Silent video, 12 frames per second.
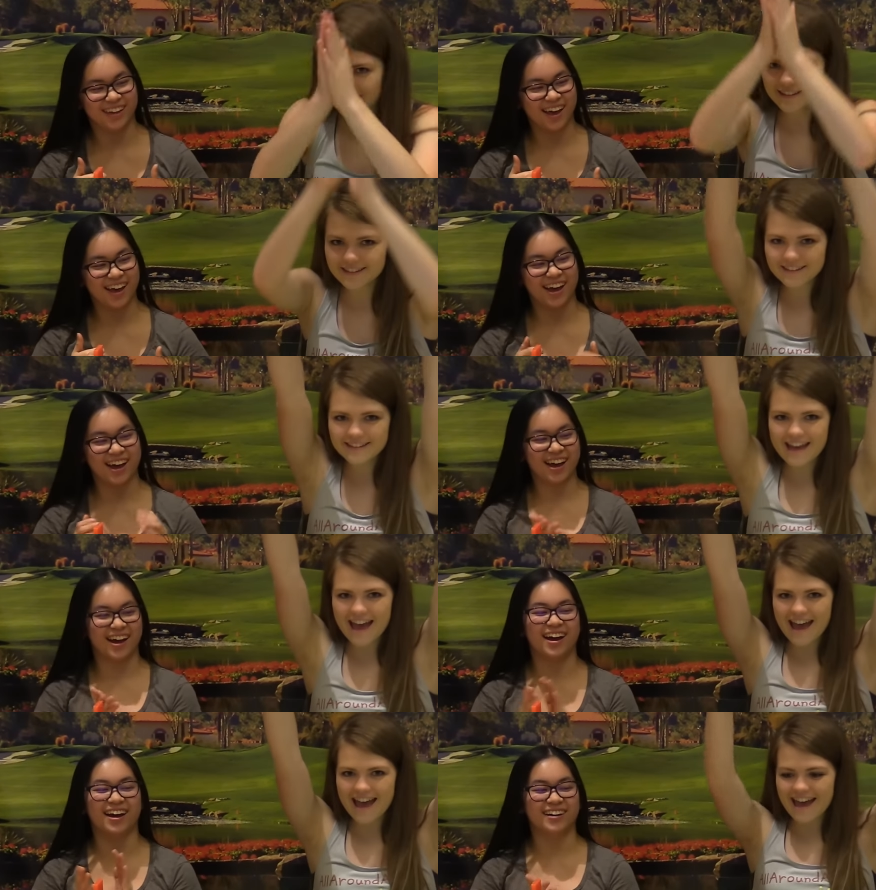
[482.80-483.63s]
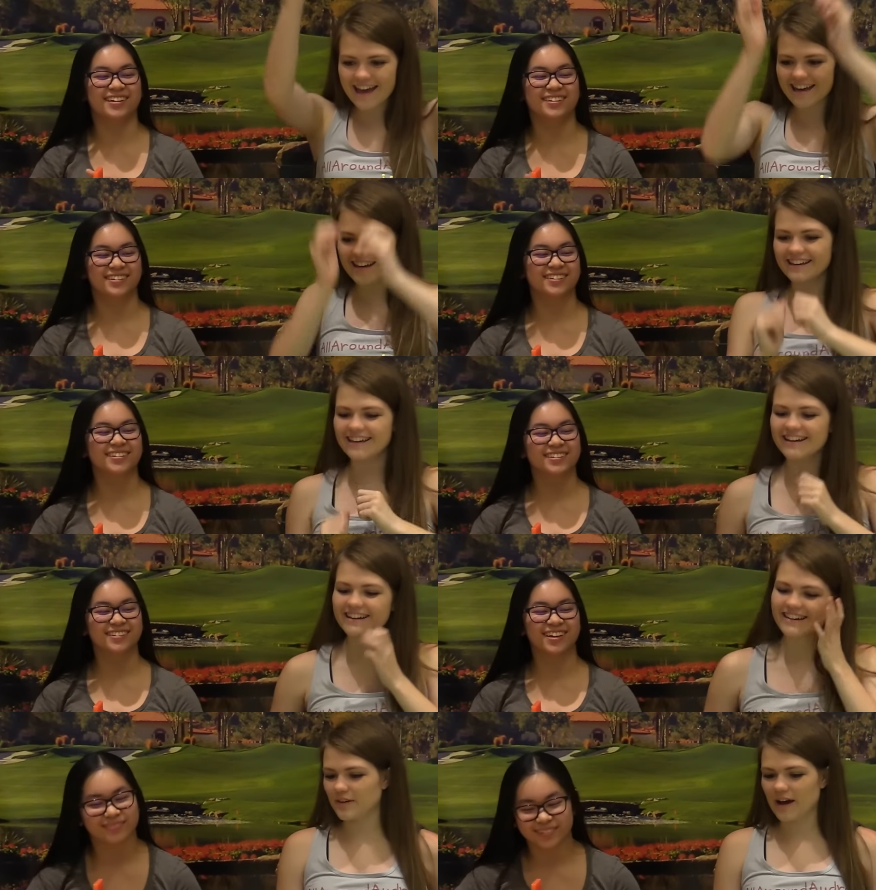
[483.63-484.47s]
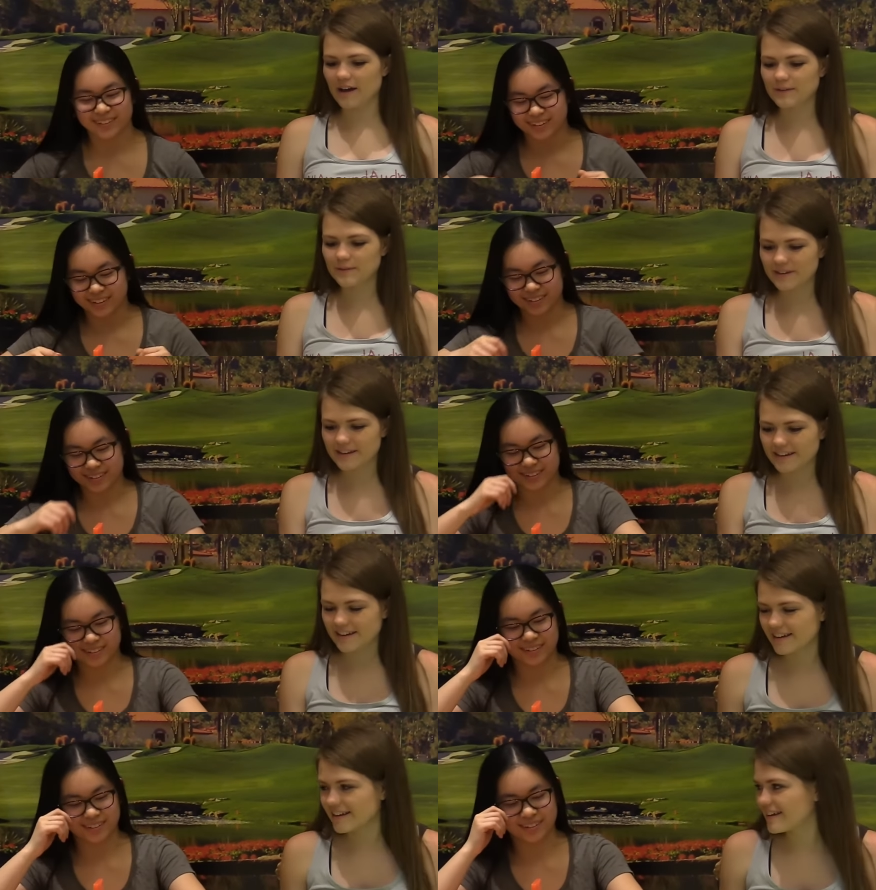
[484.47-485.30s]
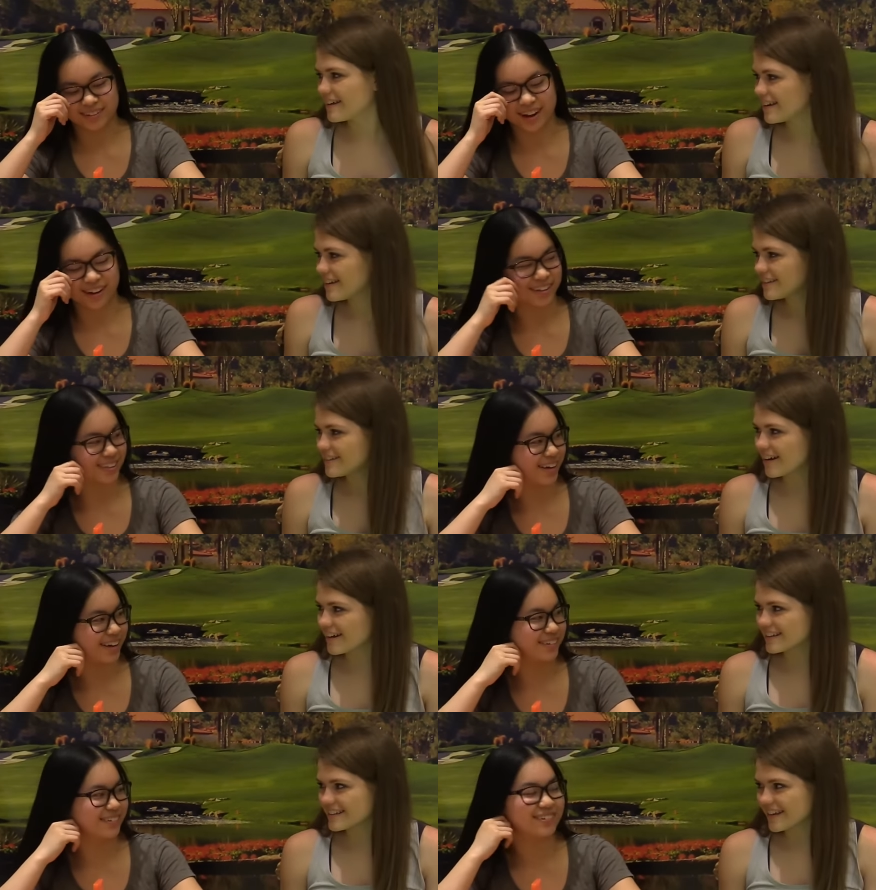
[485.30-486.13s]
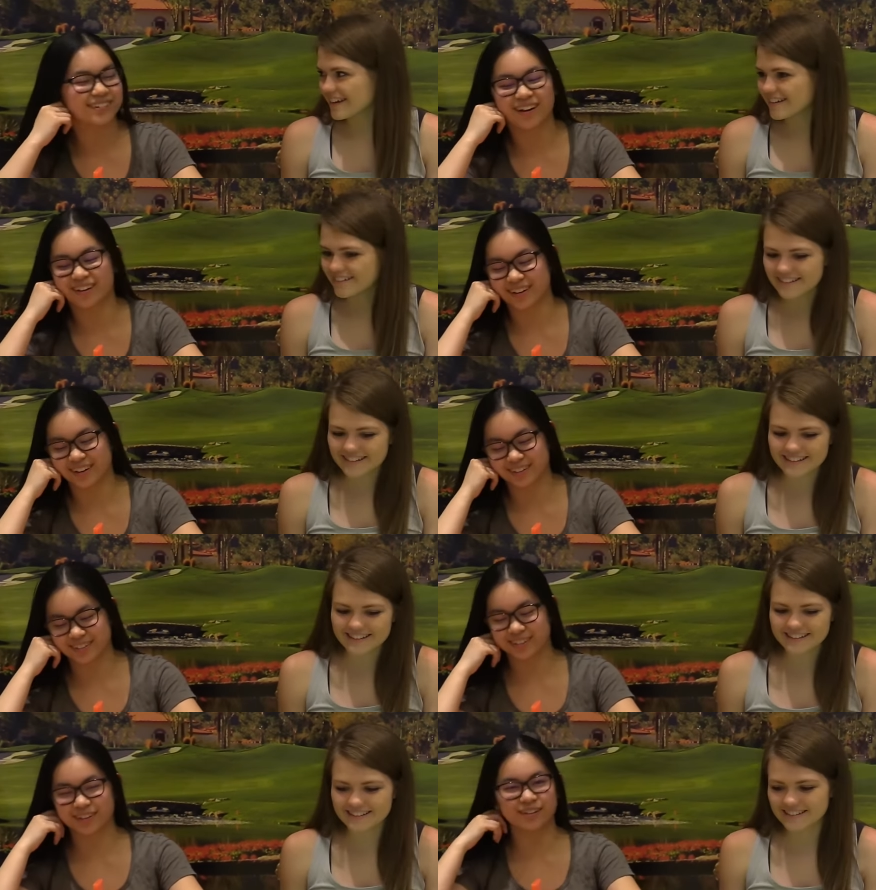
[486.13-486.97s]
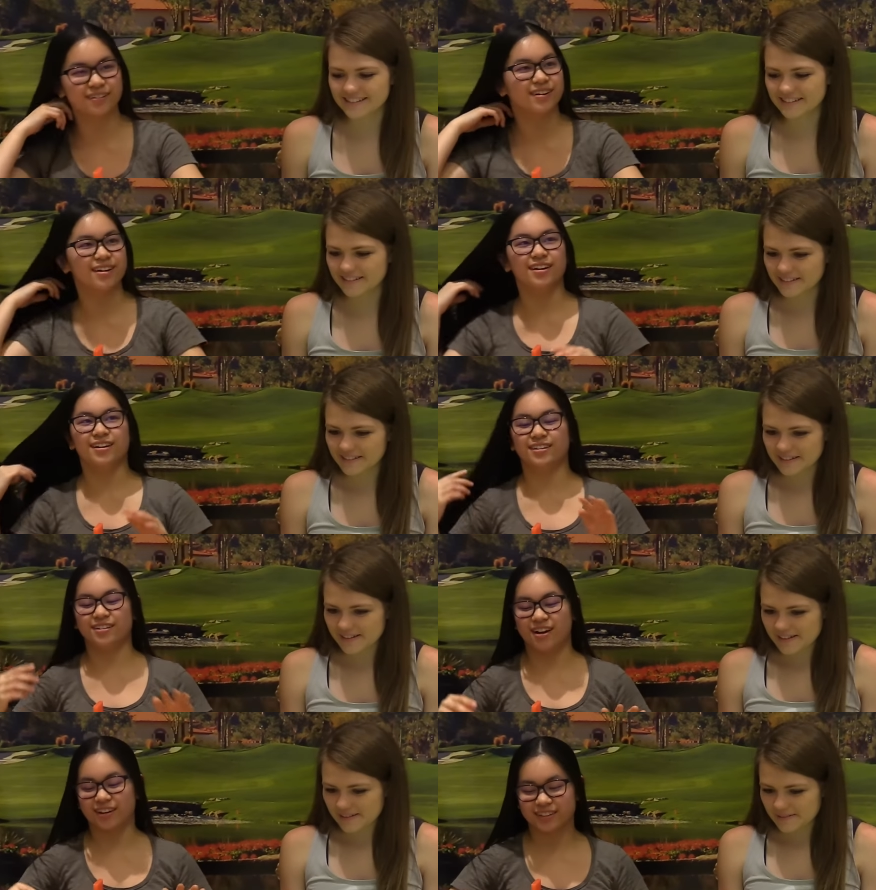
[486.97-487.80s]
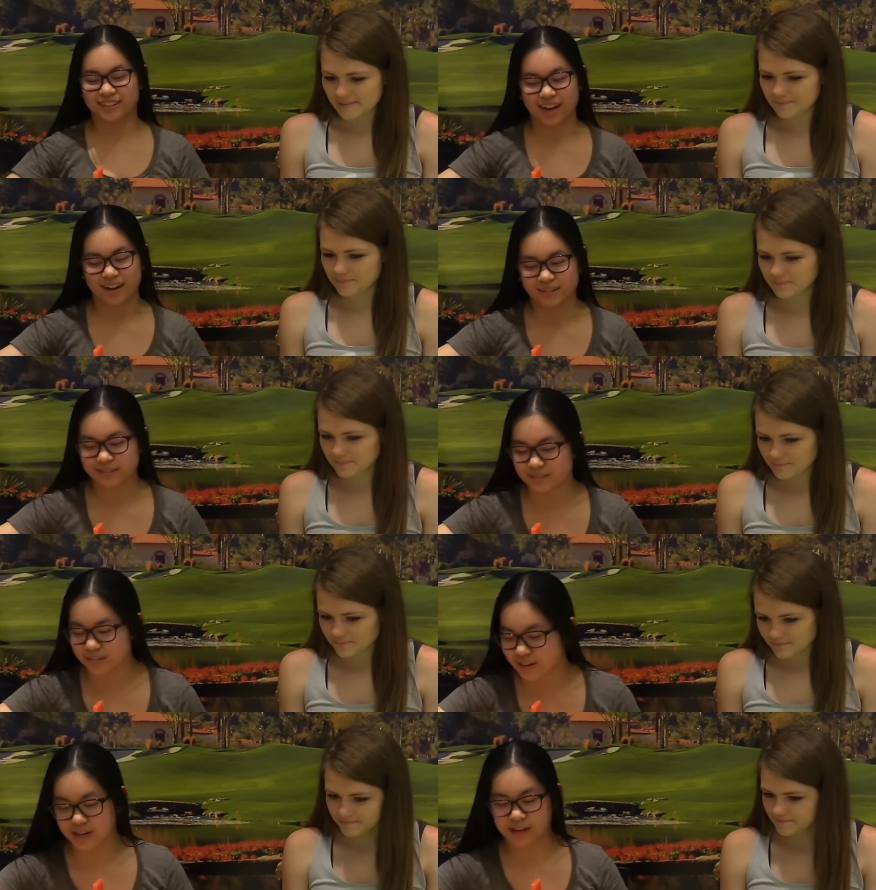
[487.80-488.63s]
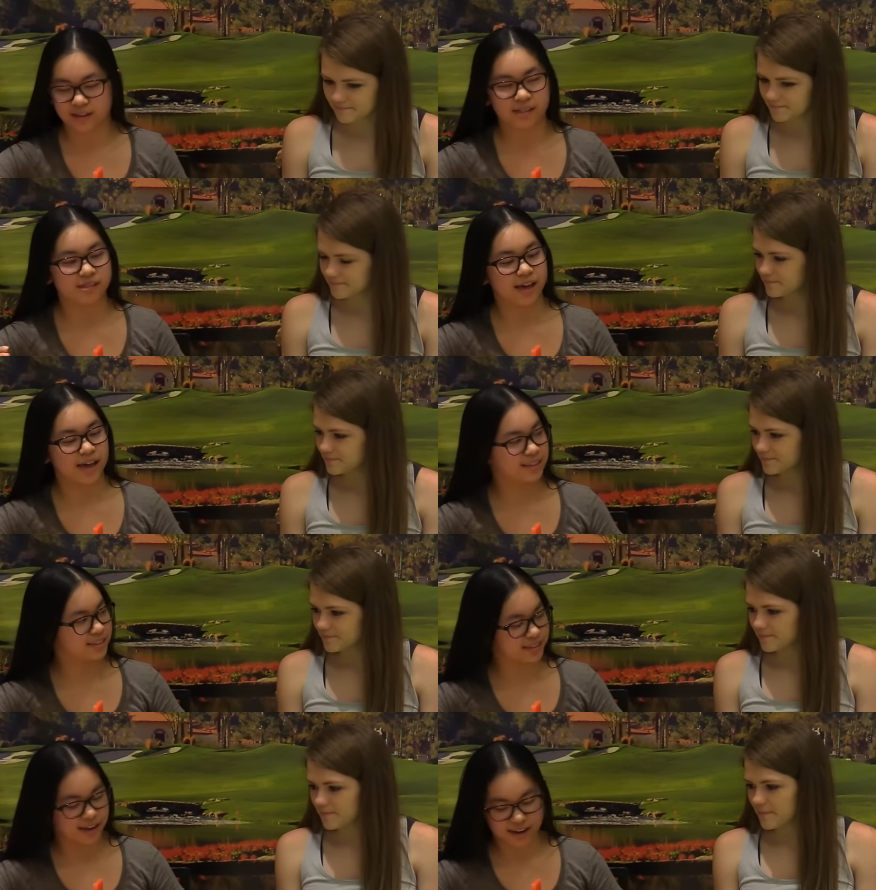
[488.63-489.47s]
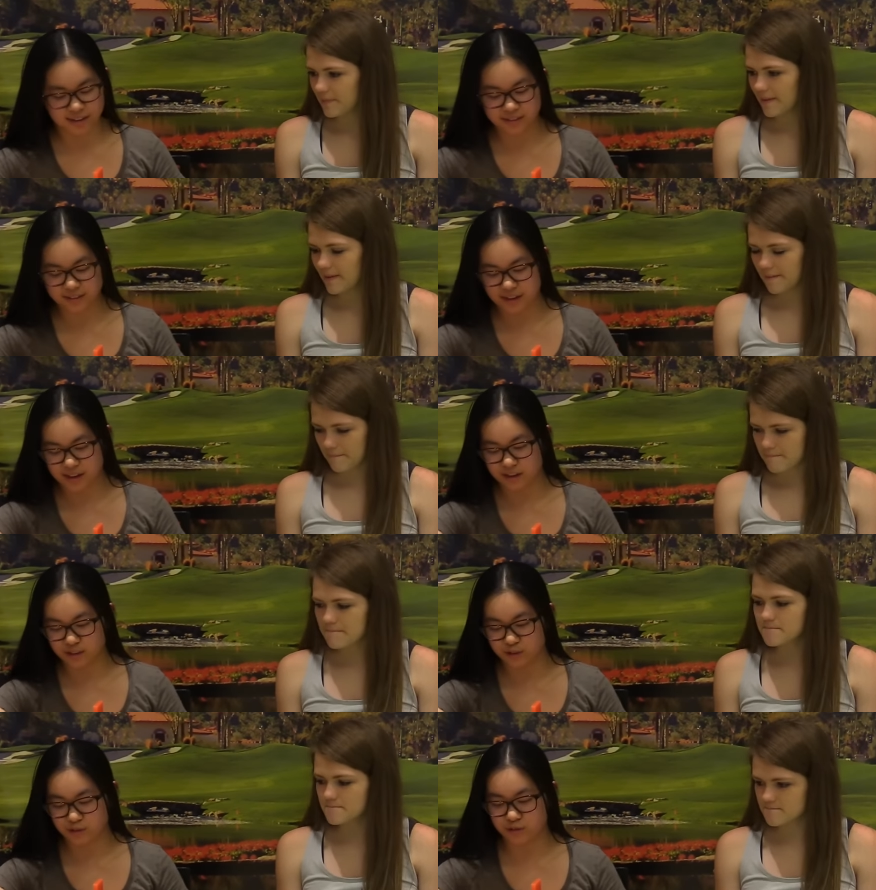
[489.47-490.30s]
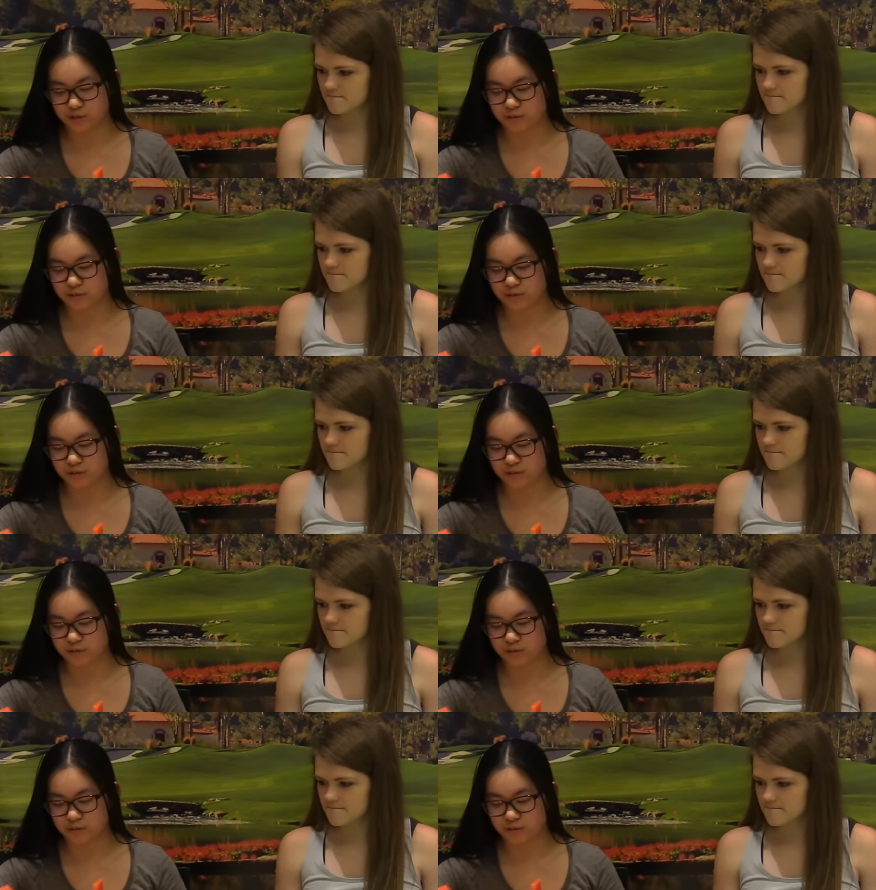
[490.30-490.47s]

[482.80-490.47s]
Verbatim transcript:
Speaker 1: Yeah. Yay! So how do we knock it down? Knock it down. Okay, so to knock it down, you take the end side and you